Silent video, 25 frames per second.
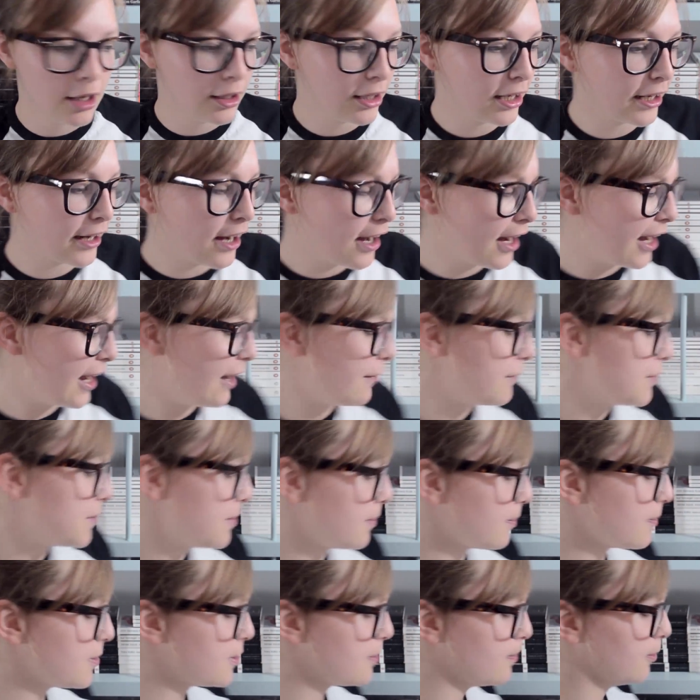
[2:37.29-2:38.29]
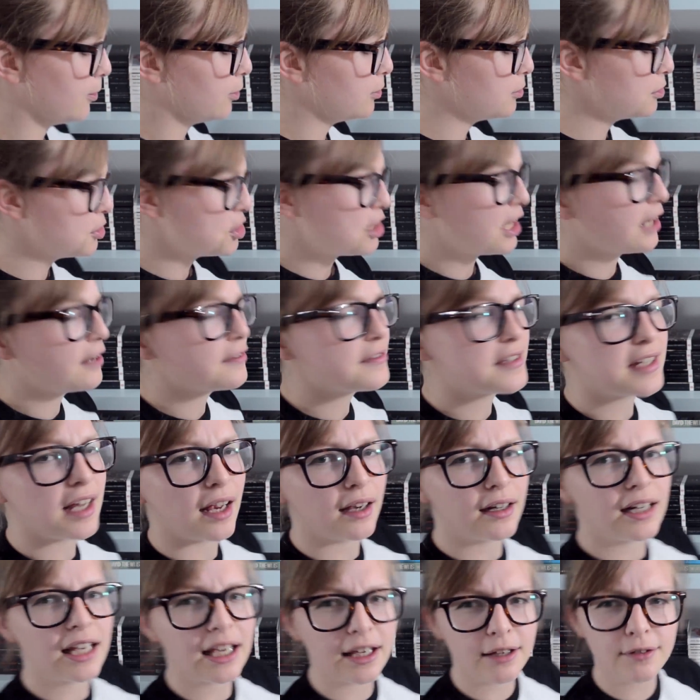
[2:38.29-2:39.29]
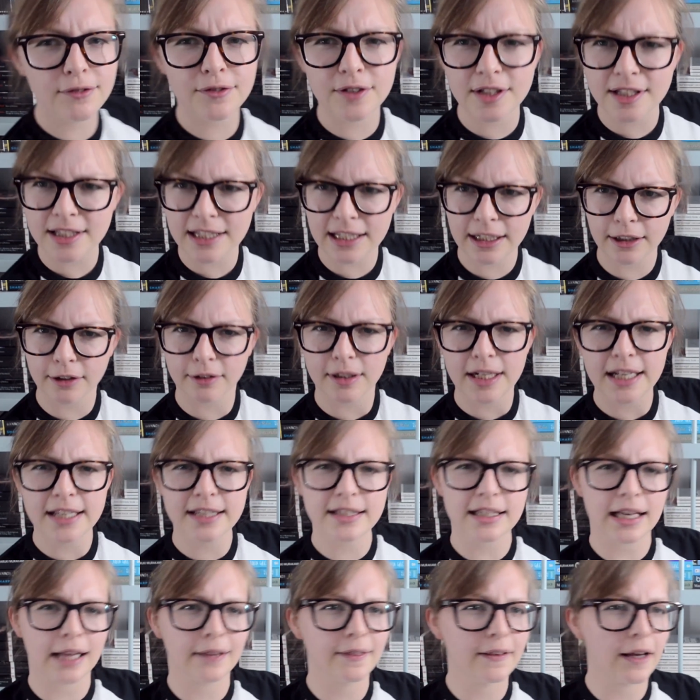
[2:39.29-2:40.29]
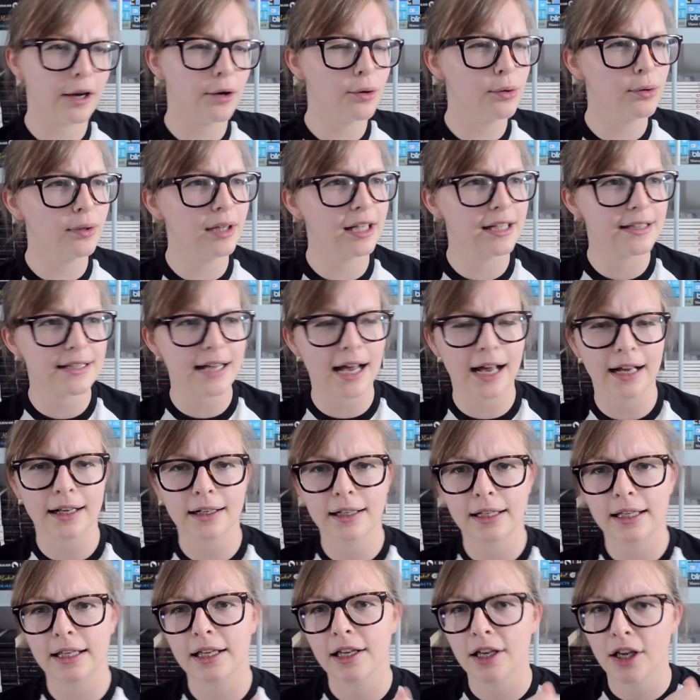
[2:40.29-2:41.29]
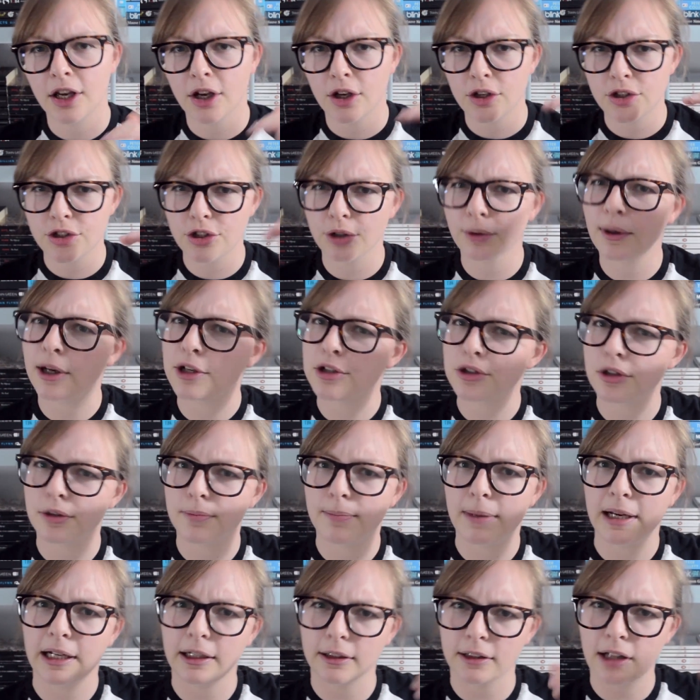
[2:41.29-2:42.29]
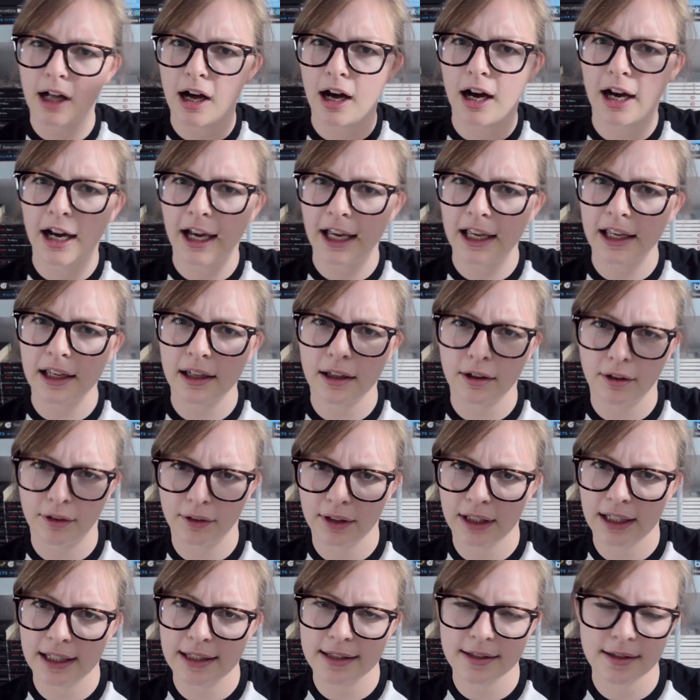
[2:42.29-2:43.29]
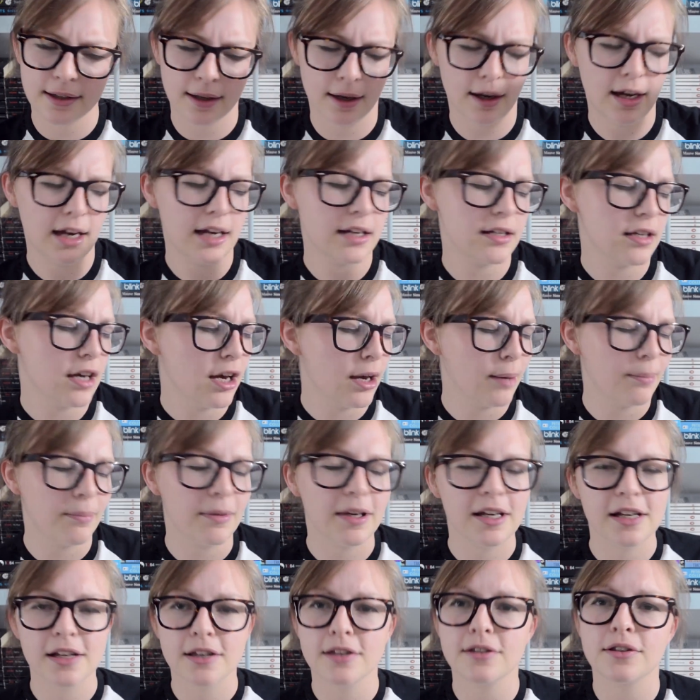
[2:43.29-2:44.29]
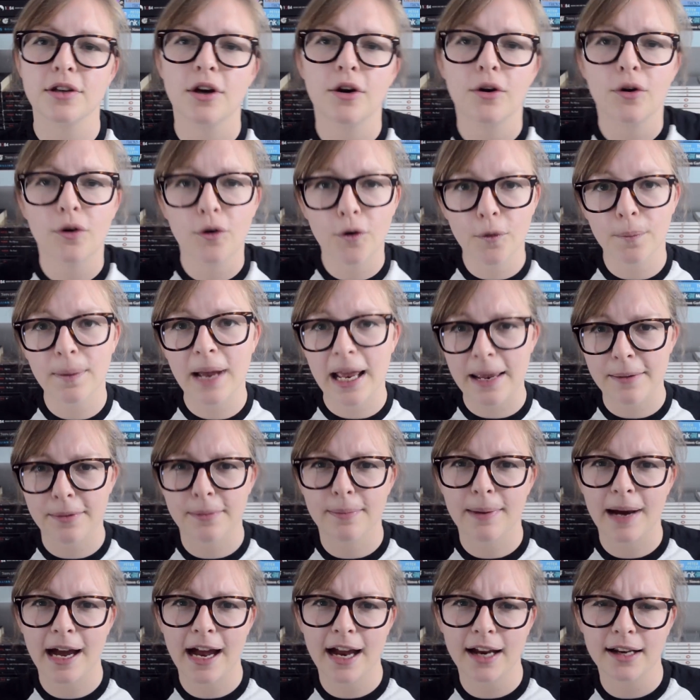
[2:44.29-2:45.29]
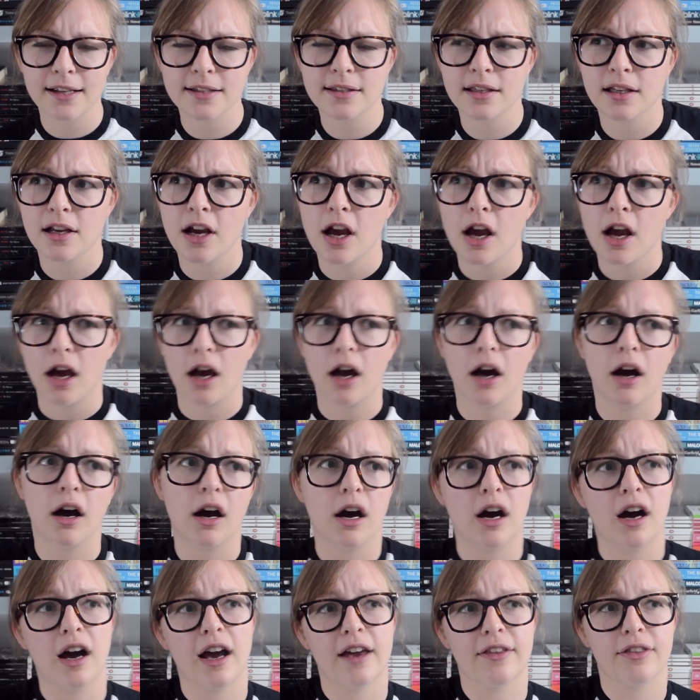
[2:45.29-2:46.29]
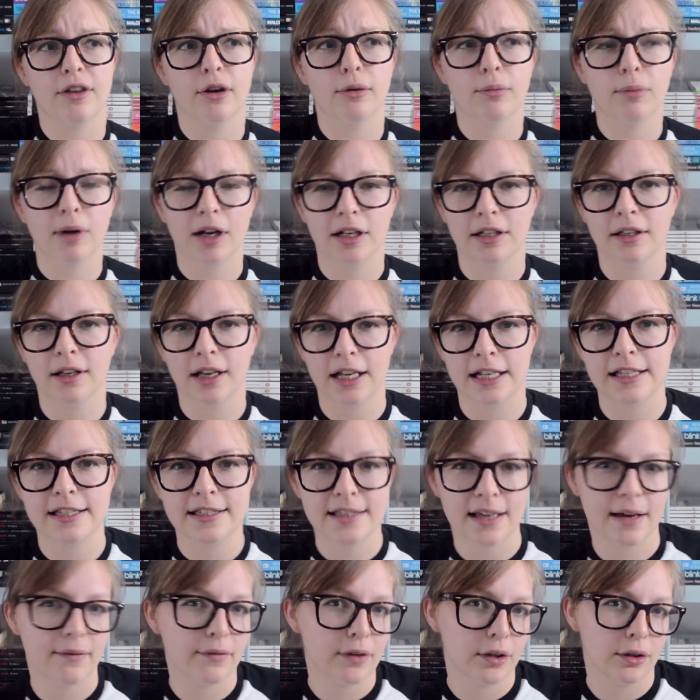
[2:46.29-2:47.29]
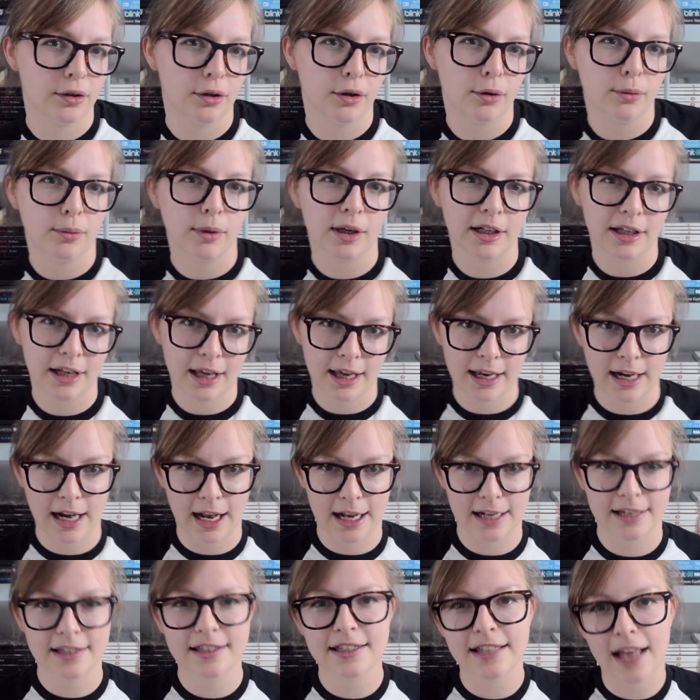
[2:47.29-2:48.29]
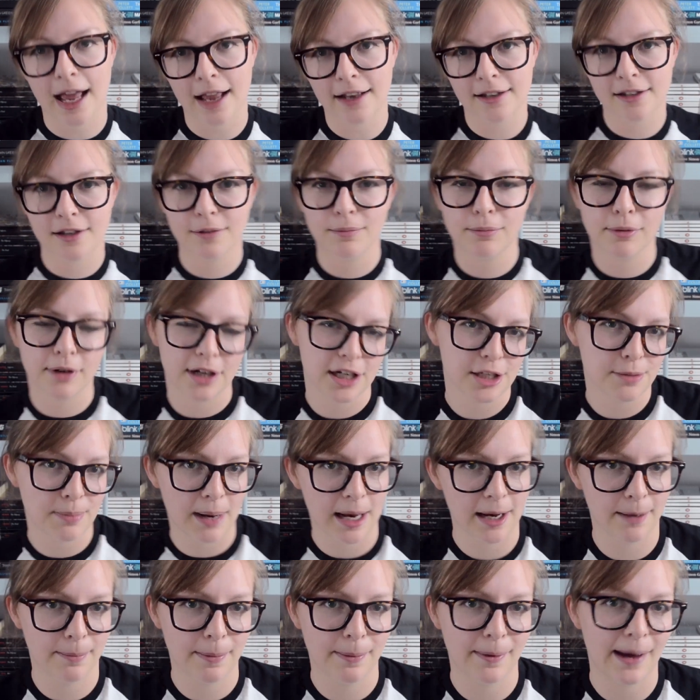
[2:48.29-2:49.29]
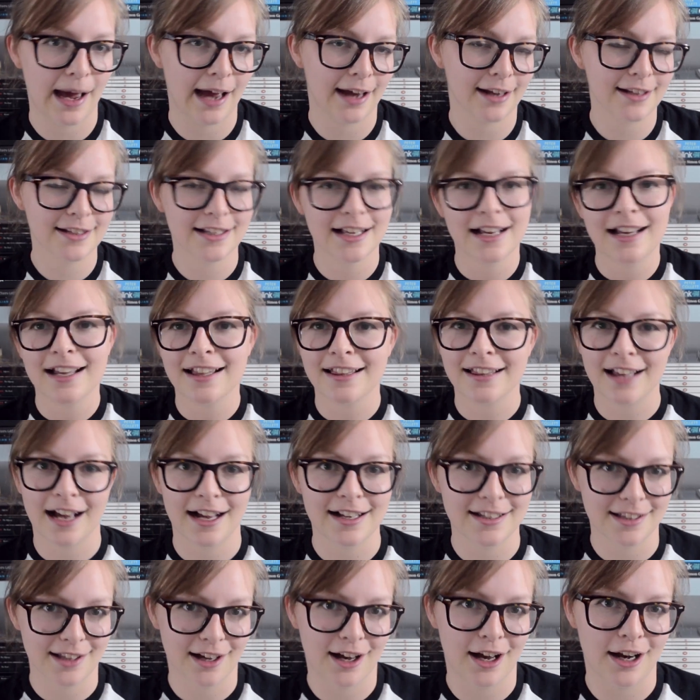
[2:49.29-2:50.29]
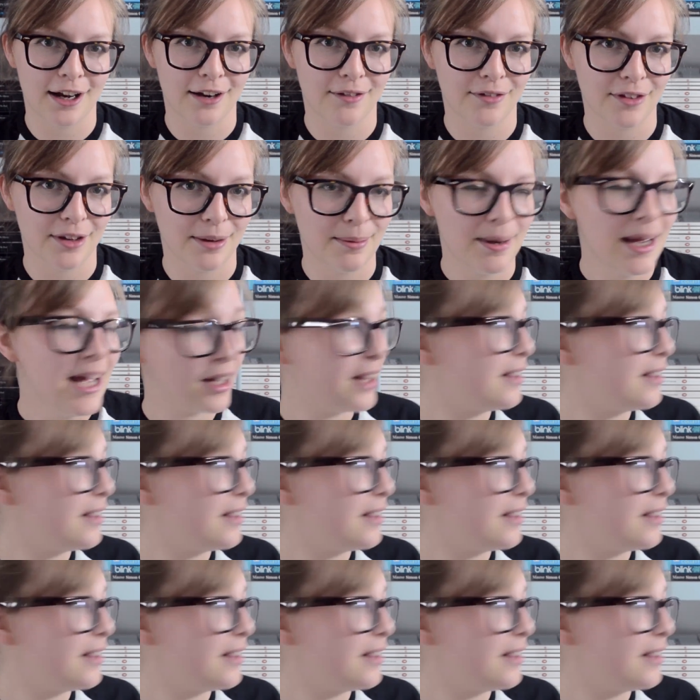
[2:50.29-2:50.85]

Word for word: Like, I have some small shelves down here for series, and they're all exactly two hundred mil high on the inside because all paperbacks are either one ninety-seven or one ninety-eight. Standard British paperbacks, that is the height of them.